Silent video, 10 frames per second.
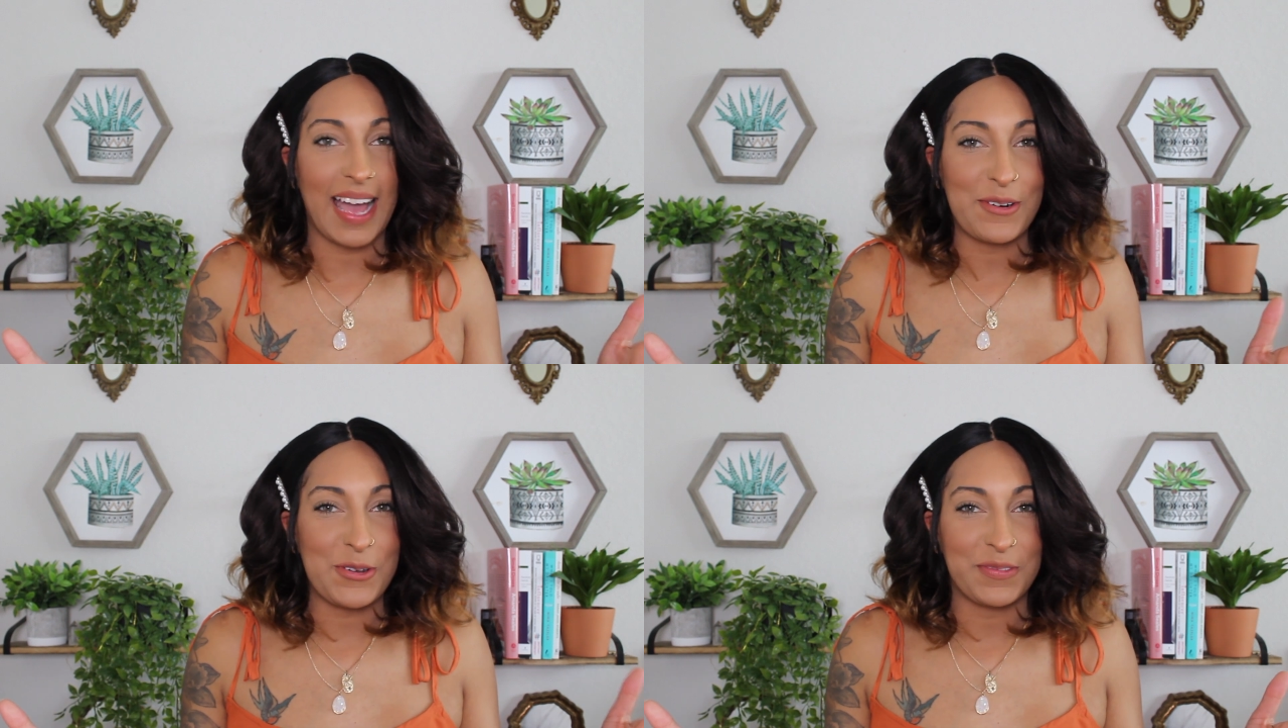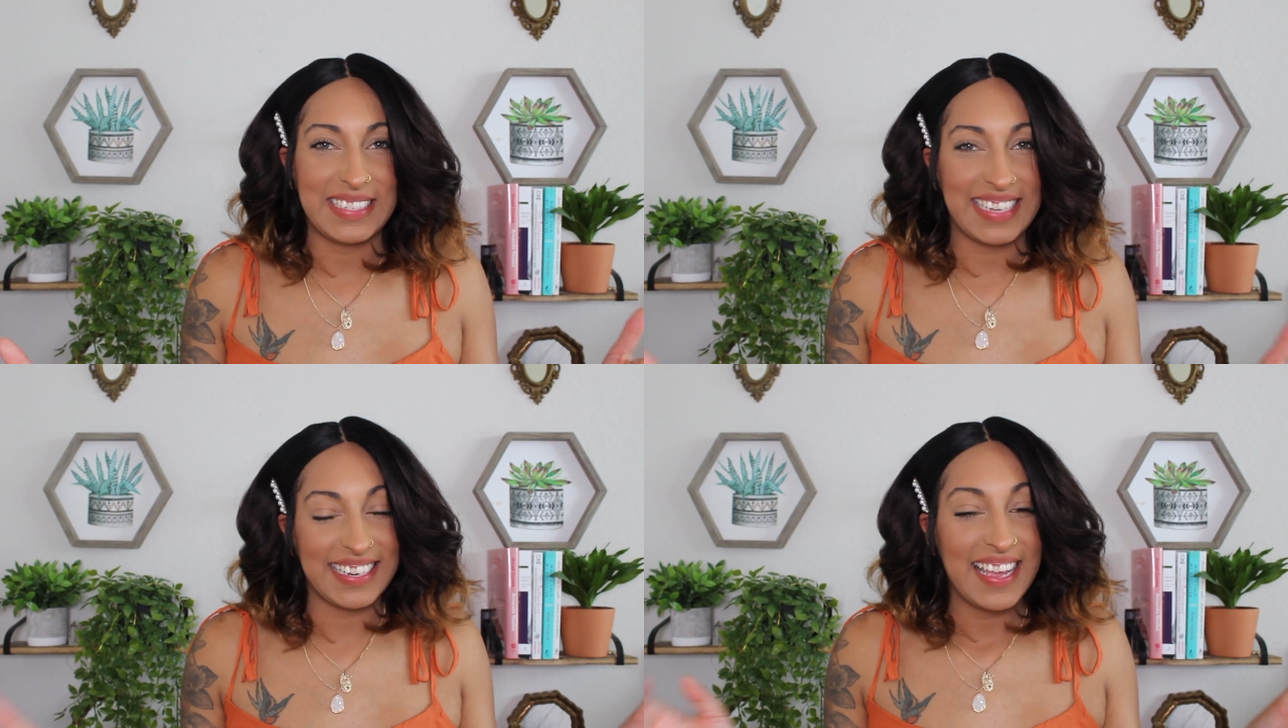I don't know if
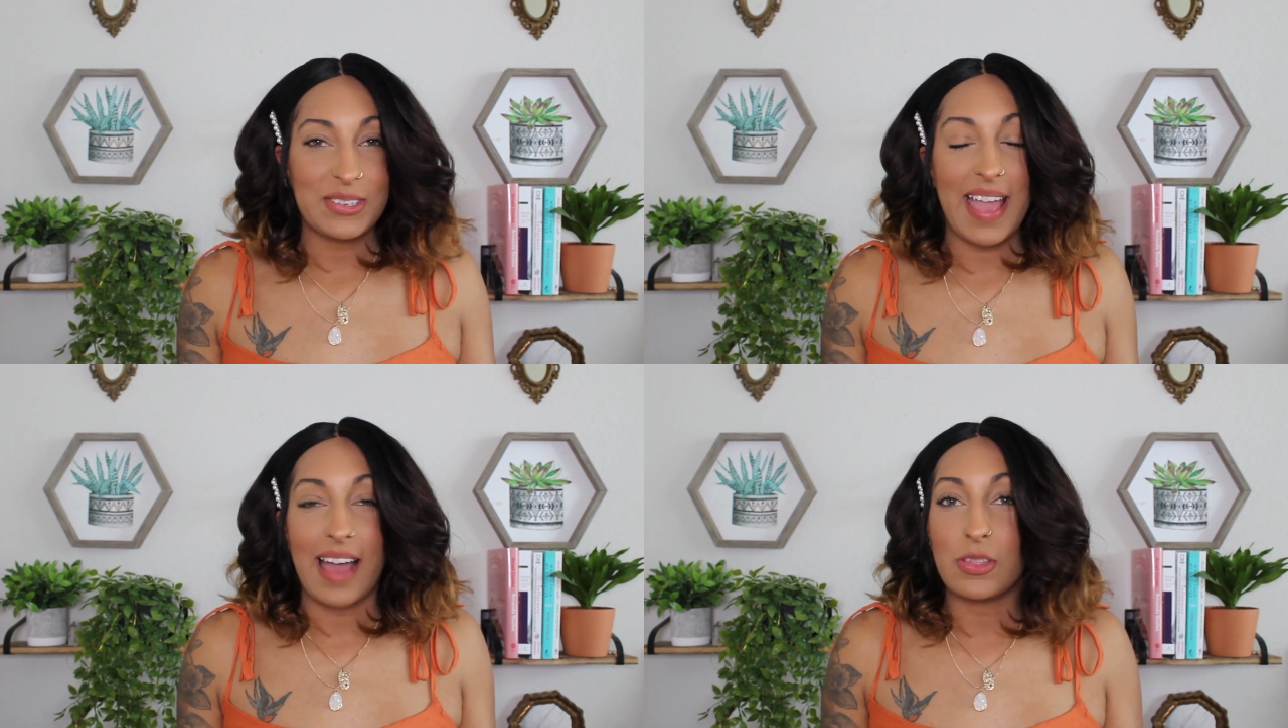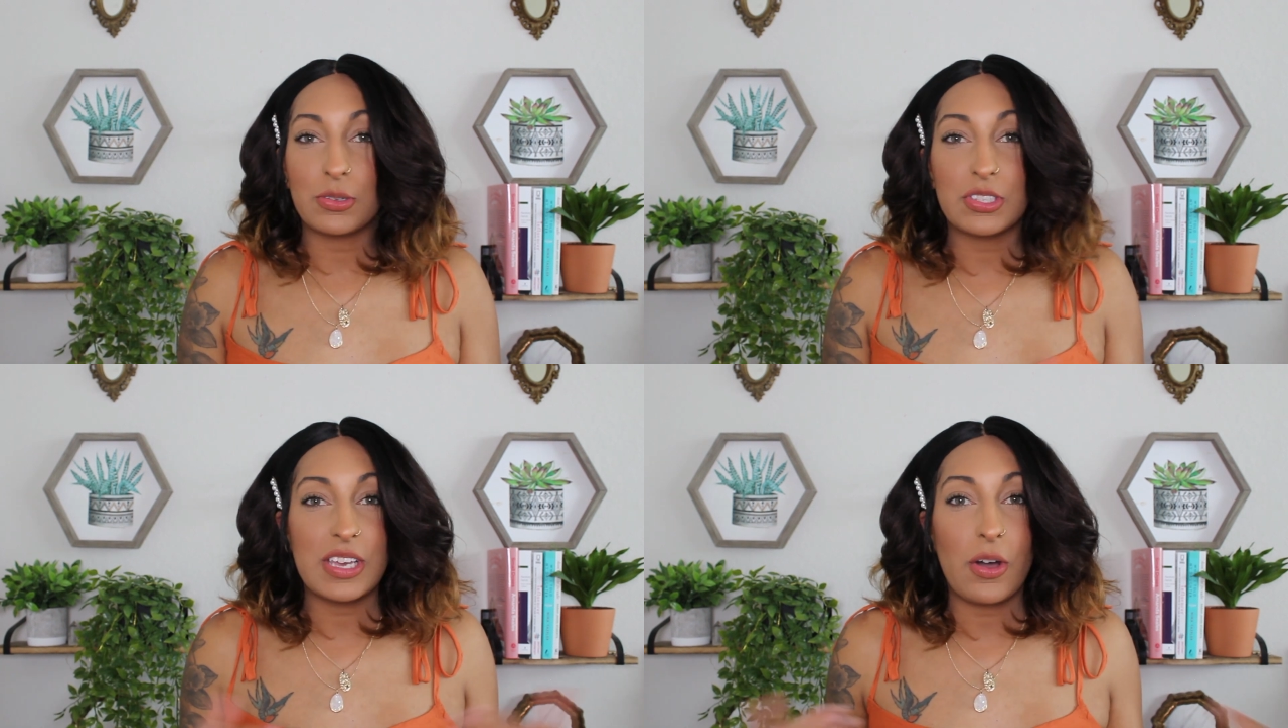it did. So yeah,
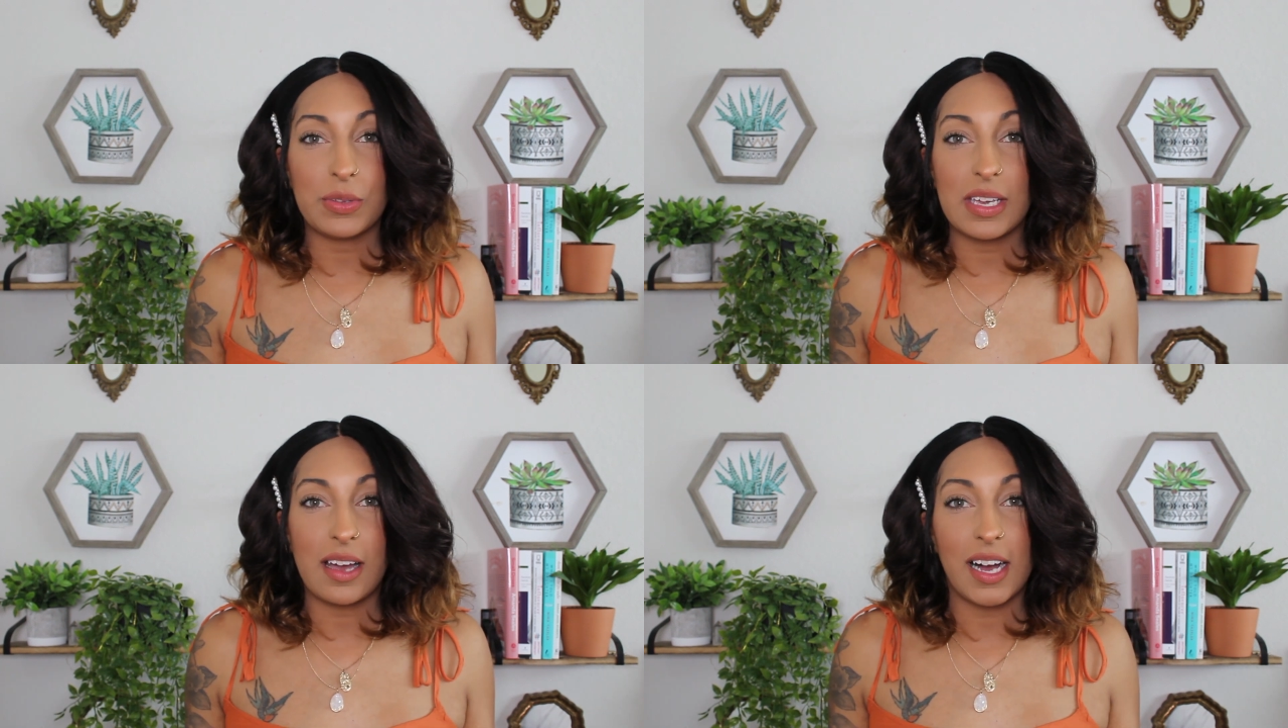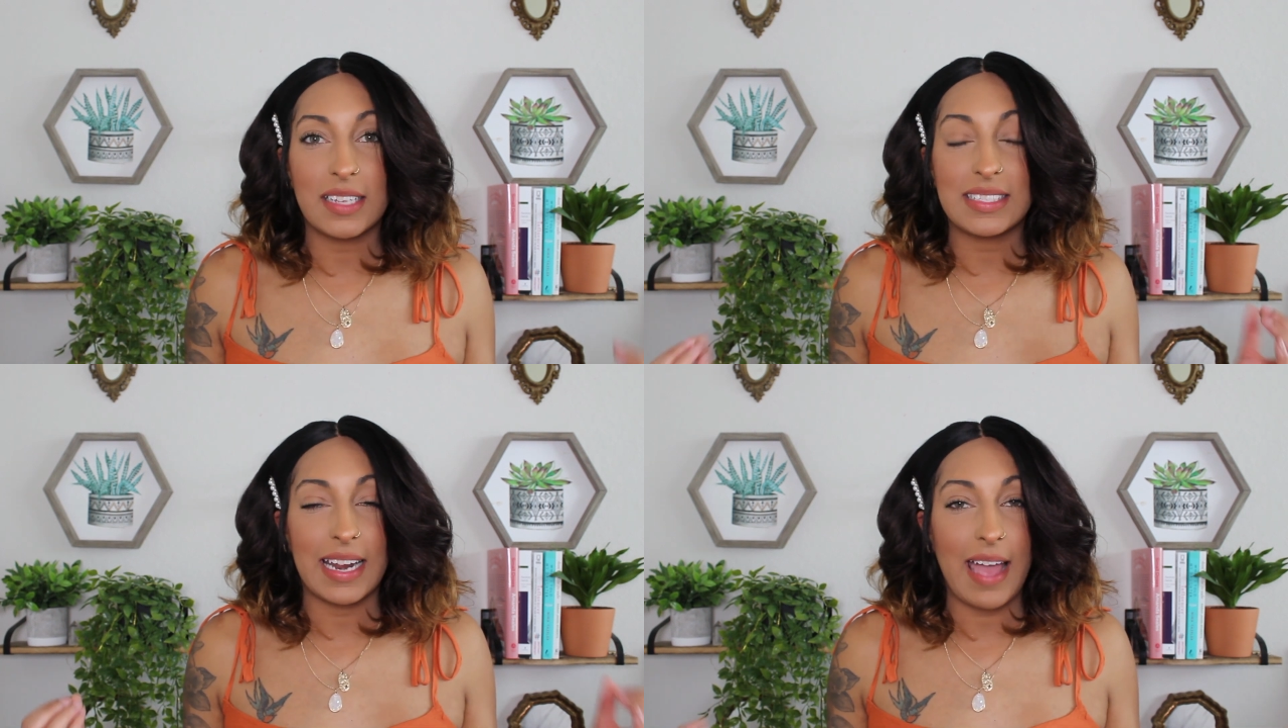those are the only
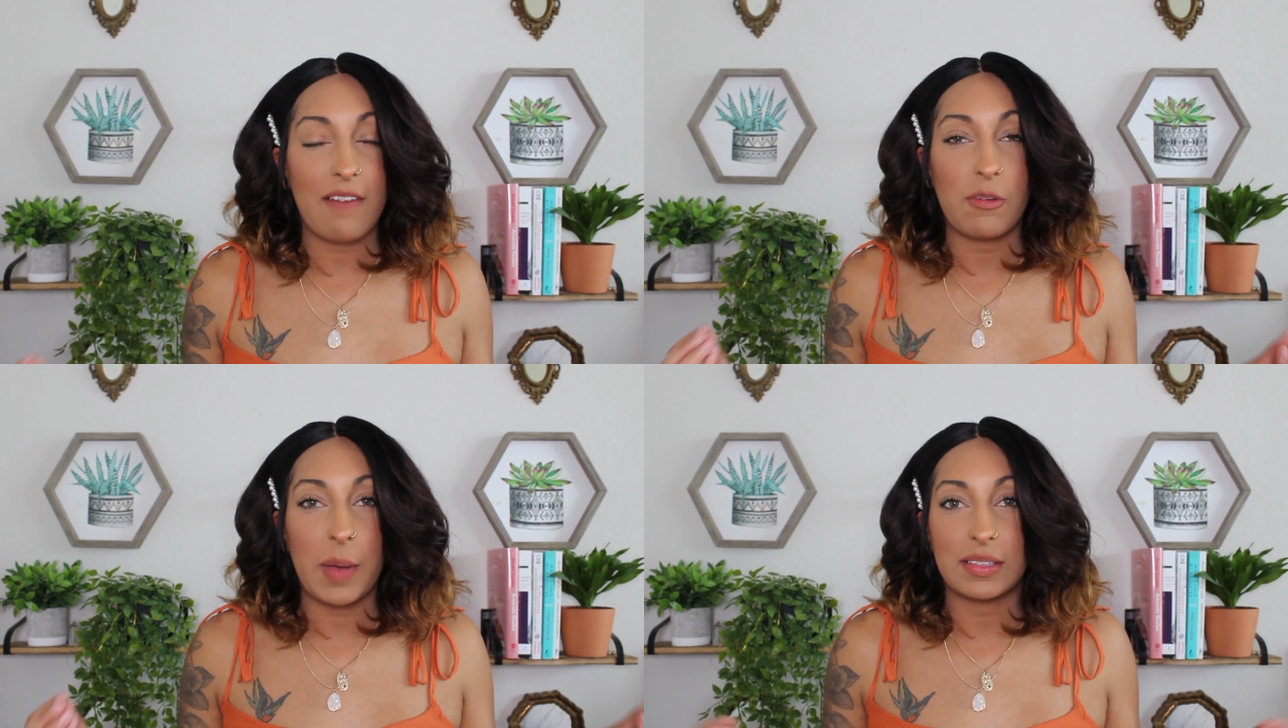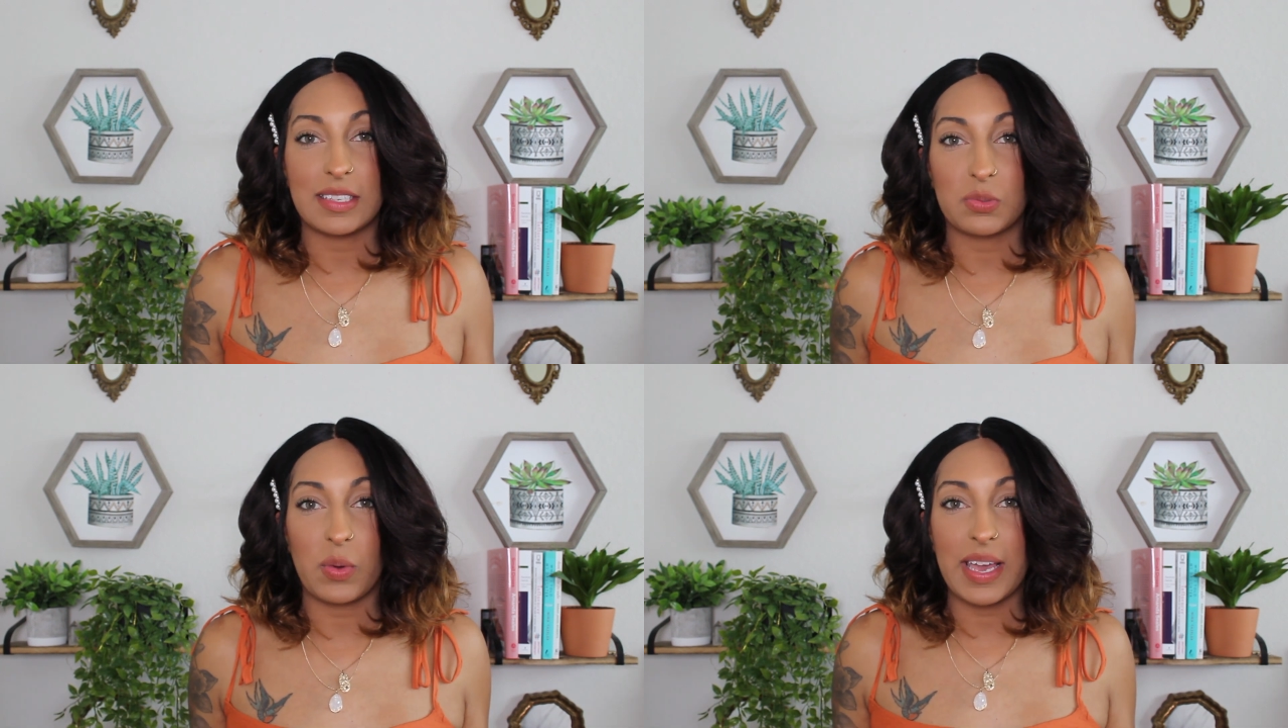cons that I have about
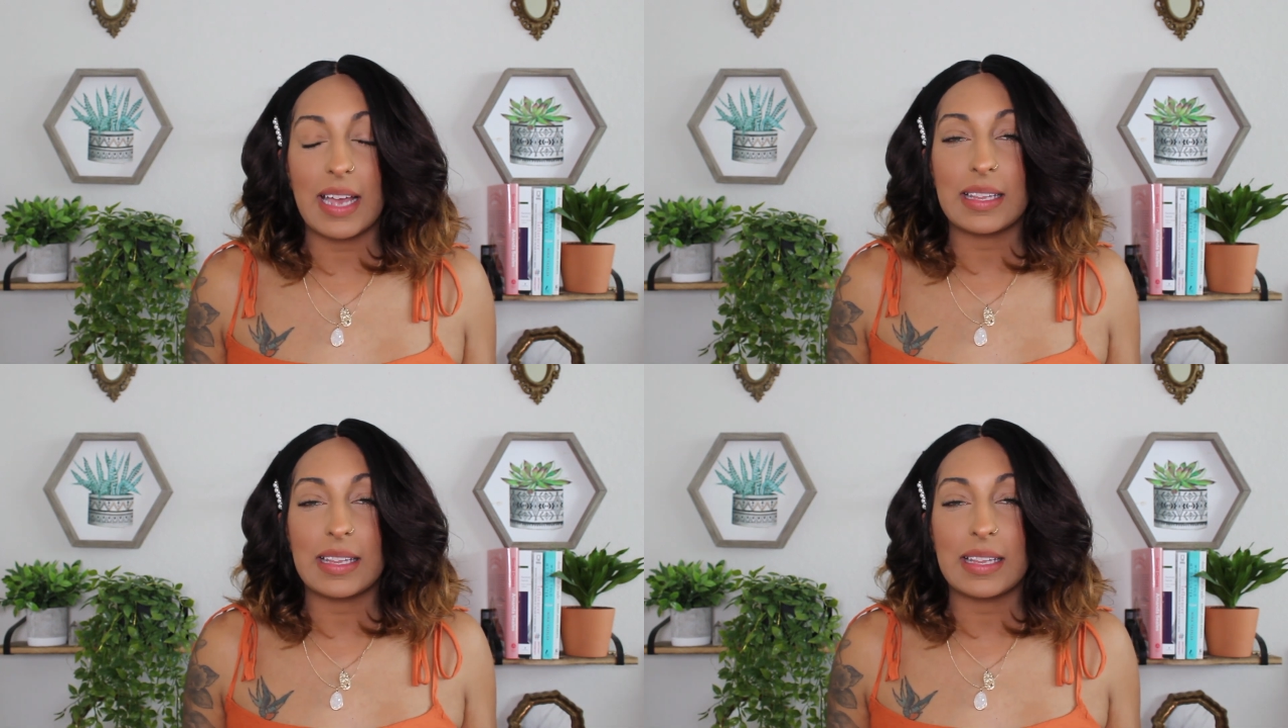this wig.